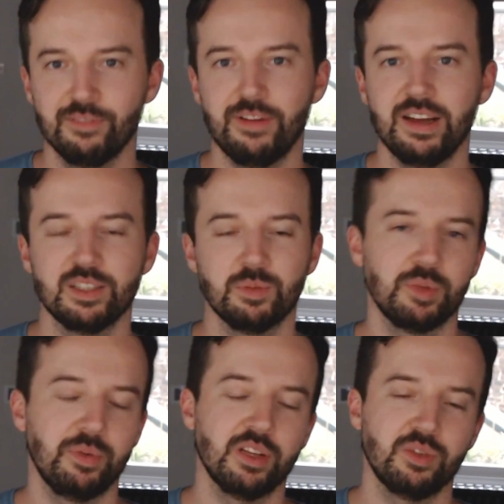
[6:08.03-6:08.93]
find some
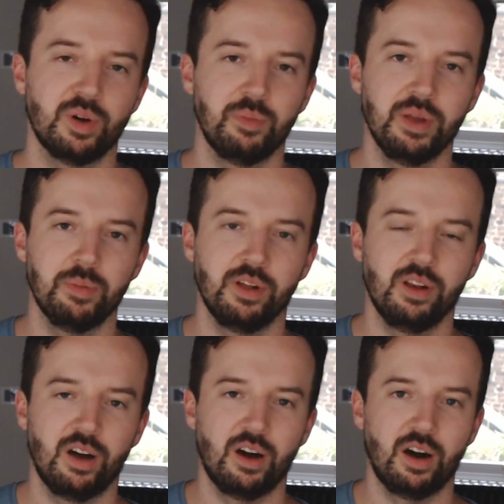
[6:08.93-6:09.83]
spots where
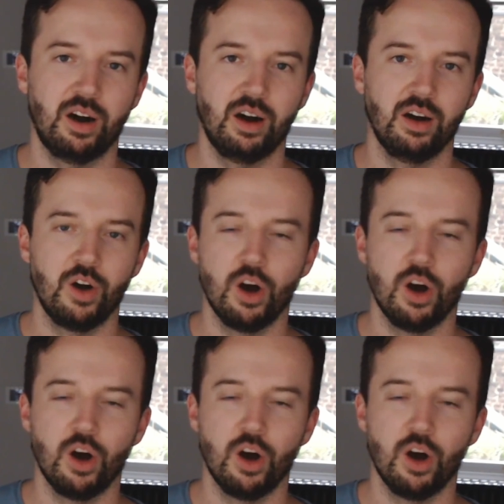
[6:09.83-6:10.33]
people are